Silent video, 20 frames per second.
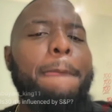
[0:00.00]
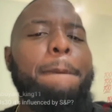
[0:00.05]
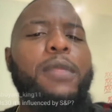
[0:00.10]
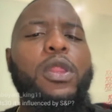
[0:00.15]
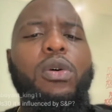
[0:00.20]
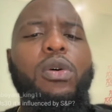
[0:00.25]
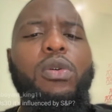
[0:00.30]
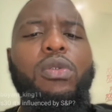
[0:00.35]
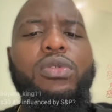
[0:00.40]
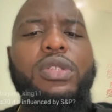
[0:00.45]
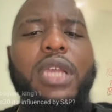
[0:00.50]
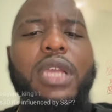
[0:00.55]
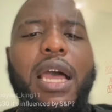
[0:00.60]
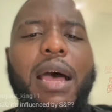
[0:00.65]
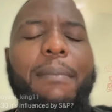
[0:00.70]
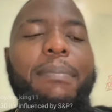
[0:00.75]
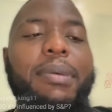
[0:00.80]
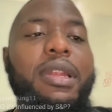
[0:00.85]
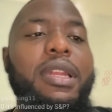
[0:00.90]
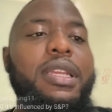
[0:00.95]
those
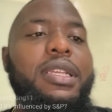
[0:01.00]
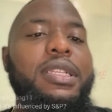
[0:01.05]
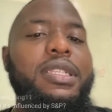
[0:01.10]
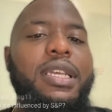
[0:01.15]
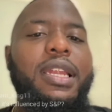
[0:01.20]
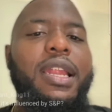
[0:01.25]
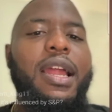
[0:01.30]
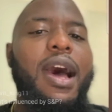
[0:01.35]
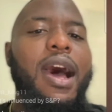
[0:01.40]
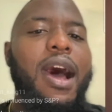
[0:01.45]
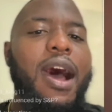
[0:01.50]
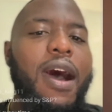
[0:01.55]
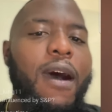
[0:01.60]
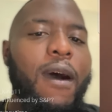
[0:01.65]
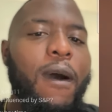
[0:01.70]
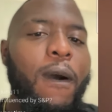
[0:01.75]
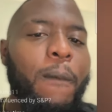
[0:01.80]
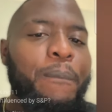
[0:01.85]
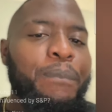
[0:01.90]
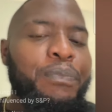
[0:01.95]
companies and
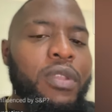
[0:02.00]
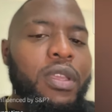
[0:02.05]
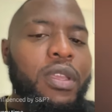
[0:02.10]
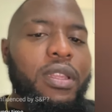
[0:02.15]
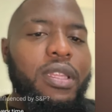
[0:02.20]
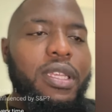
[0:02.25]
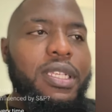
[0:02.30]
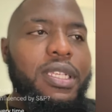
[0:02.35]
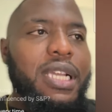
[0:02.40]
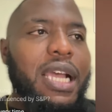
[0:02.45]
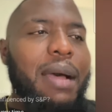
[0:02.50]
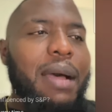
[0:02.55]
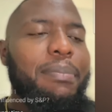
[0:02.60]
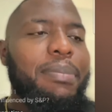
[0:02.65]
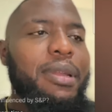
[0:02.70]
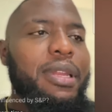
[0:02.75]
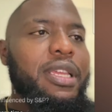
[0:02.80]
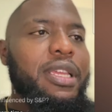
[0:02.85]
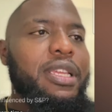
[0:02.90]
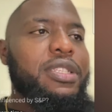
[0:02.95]
how these
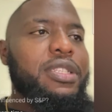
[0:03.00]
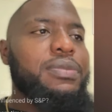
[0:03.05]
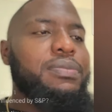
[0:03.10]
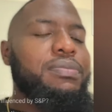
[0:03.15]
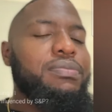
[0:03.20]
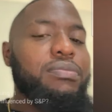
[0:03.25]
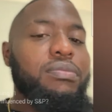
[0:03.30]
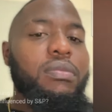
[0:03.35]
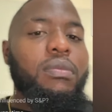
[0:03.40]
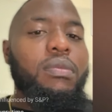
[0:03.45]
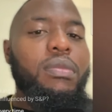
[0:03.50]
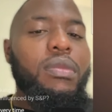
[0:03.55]
companies